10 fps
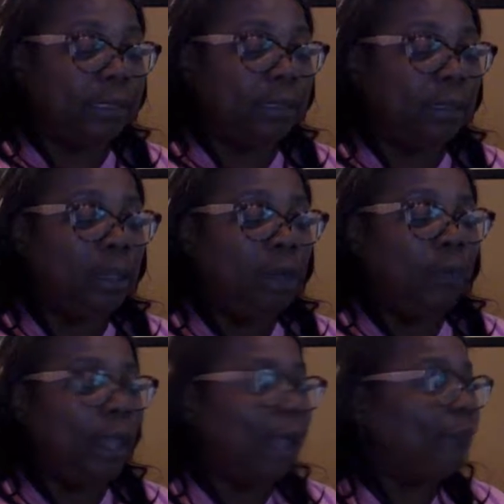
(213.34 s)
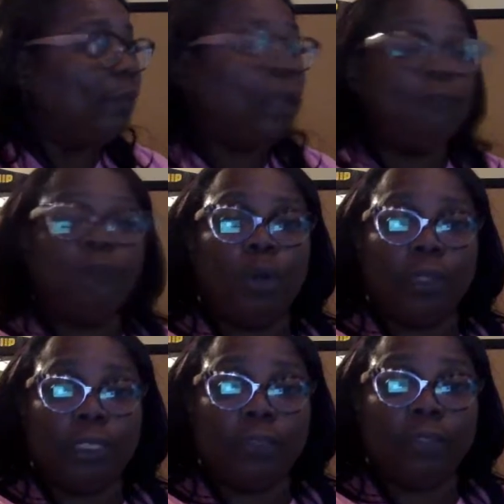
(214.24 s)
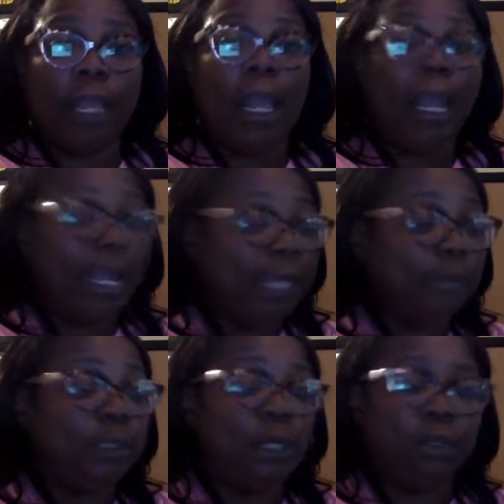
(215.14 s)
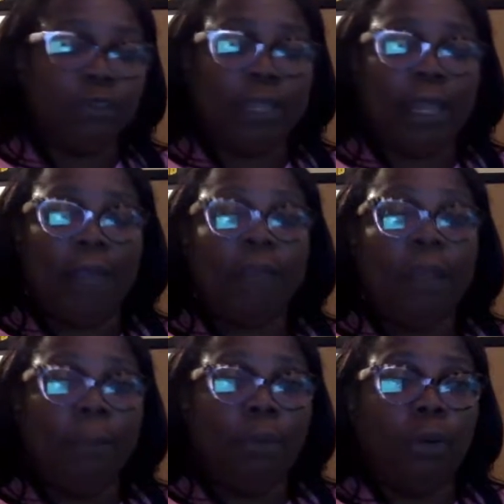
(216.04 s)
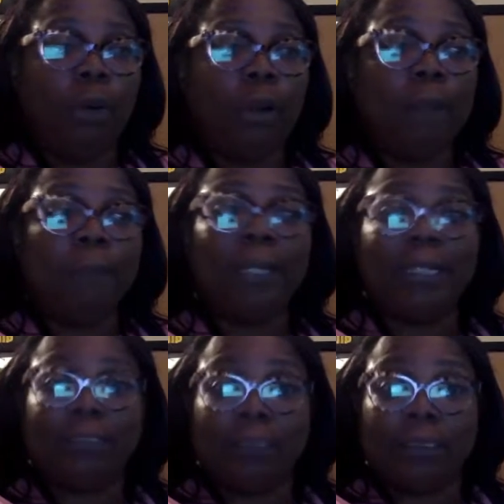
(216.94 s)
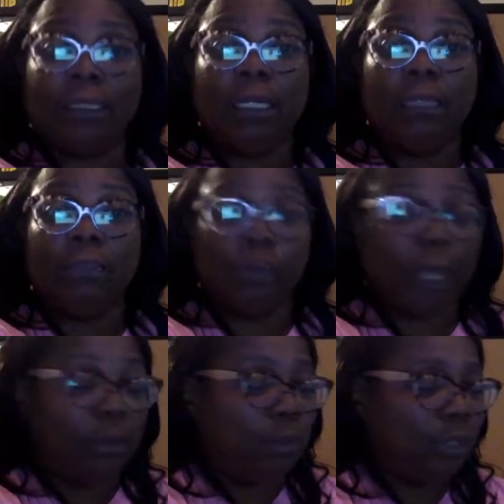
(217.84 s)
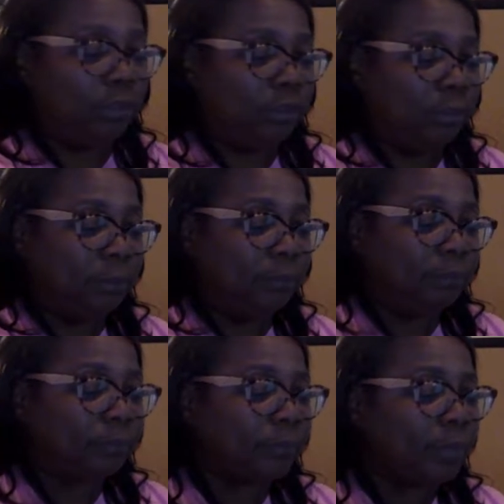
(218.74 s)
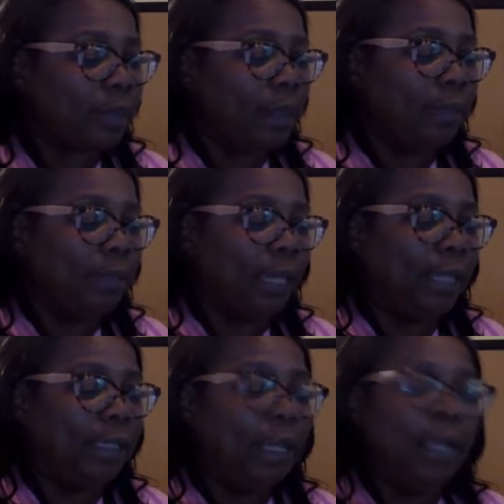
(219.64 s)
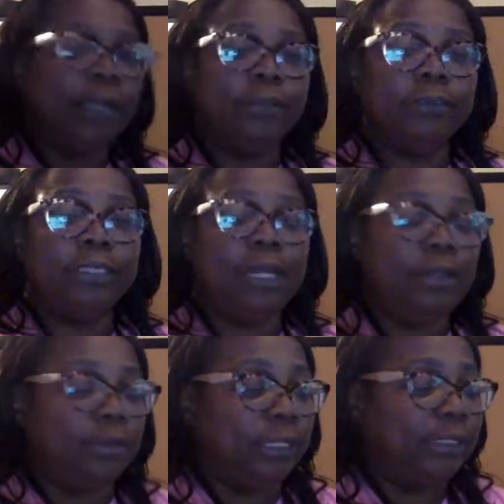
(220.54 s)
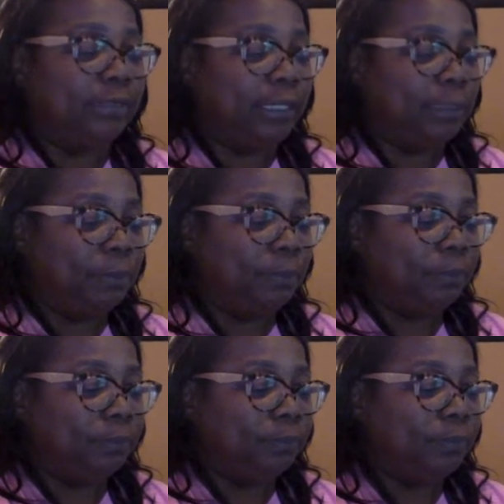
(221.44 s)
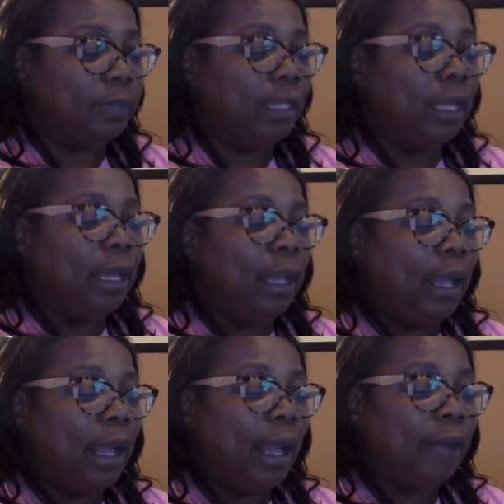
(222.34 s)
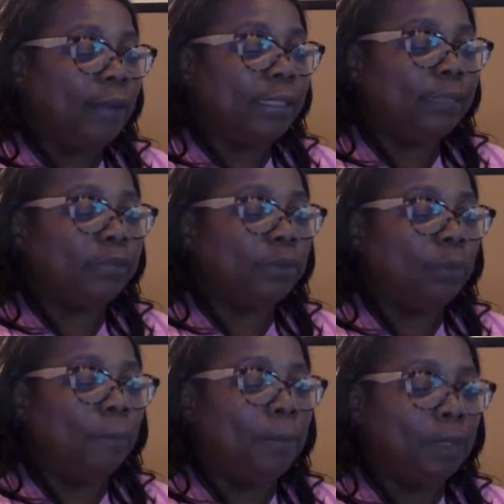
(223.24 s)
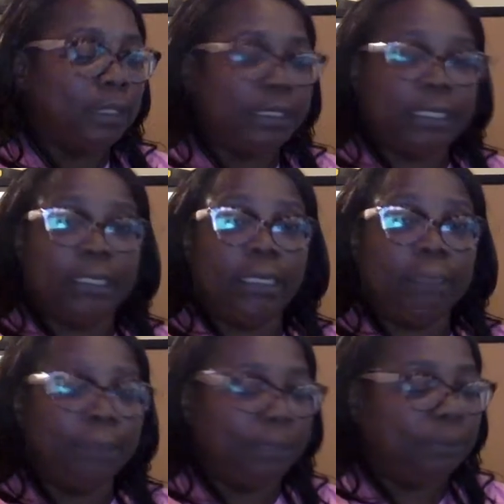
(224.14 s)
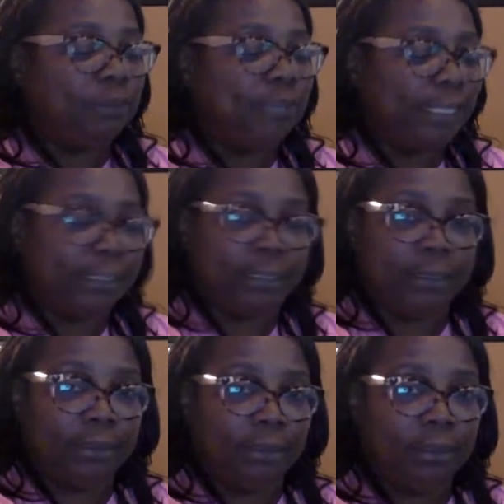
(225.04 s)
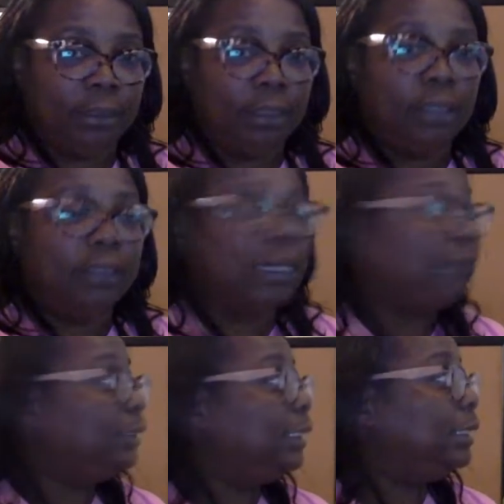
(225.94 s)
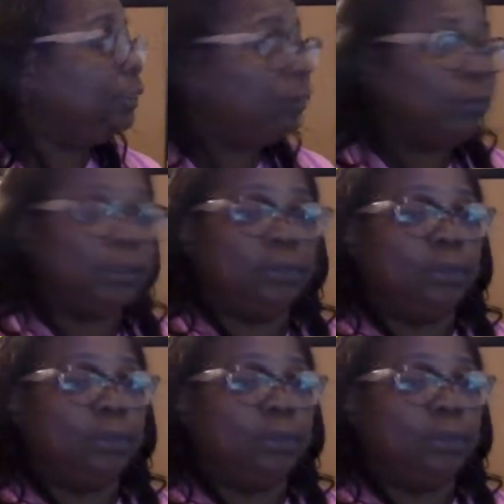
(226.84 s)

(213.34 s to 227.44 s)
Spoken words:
there, we have a focus, and we also have more complexity to that question. Okay, here's another example. How can school bullying be prevented? That's an interesting